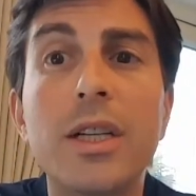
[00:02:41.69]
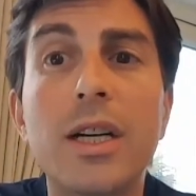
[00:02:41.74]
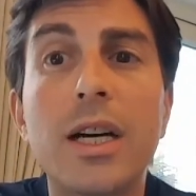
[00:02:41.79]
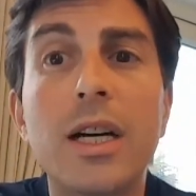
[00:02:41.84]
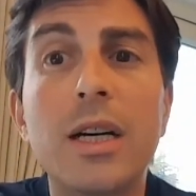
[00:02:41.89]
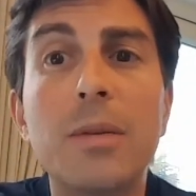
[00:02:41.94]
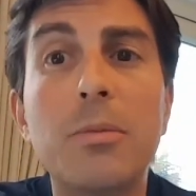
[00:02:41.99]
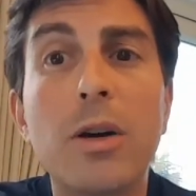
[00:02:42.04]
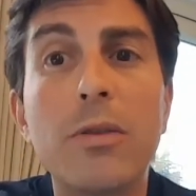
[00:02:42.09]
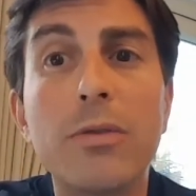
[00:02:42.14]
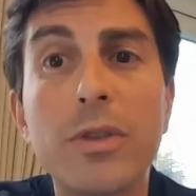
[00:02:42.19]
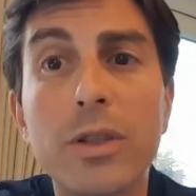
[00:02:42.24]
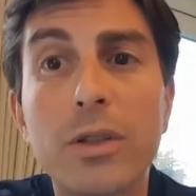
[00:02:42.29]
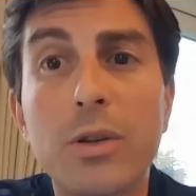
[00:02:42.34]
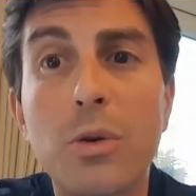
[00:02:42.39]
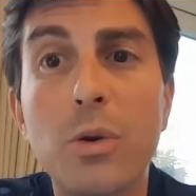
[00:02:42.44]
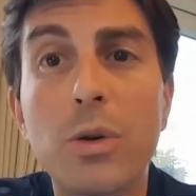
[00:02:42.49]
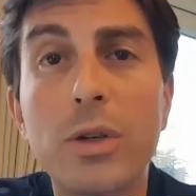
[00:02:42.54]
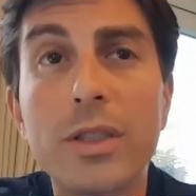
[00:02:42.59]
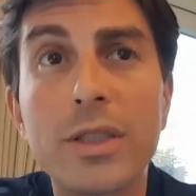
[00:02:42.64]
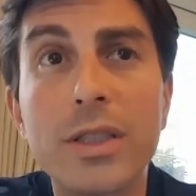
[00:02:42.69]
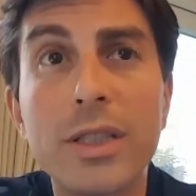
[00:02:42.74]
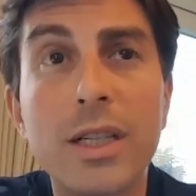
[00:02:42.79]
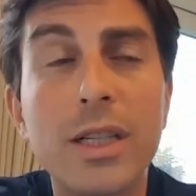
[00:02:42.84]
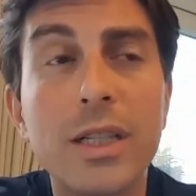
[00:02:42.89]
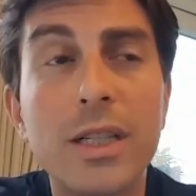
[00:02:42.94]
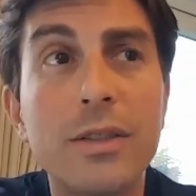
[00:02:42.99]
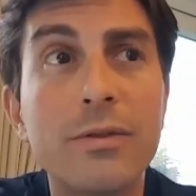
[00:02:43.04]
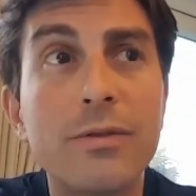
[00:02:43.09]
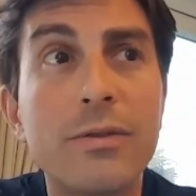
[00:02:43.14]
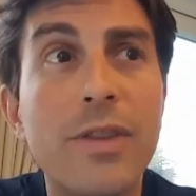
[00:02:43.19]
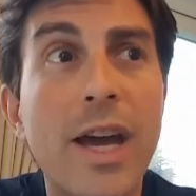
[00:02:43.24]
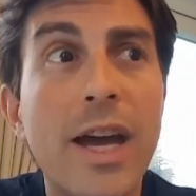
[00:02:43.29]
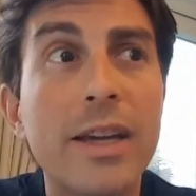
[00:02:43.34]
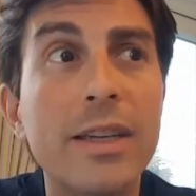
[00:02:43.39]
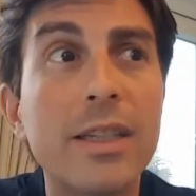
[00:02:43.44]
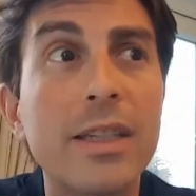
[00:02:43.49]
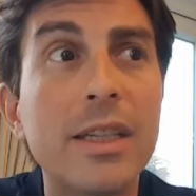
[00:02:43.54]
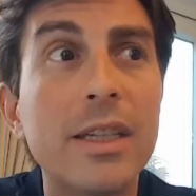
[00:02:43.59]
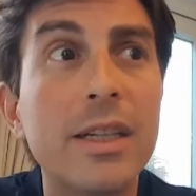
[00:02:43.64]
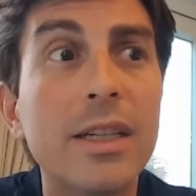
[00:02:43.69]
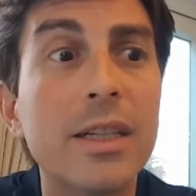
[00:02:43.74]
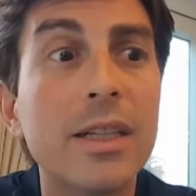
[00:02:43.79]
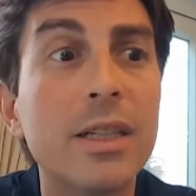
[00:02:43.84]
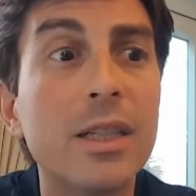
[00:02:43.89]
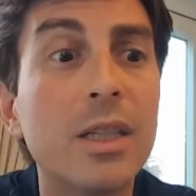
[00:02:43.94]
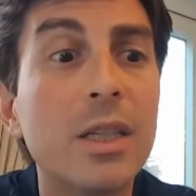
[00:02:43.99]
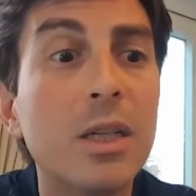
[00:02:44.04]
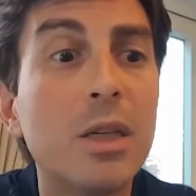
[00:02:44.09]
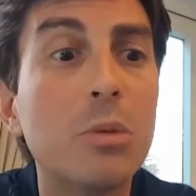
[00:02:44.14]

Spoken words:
Over the course of that year,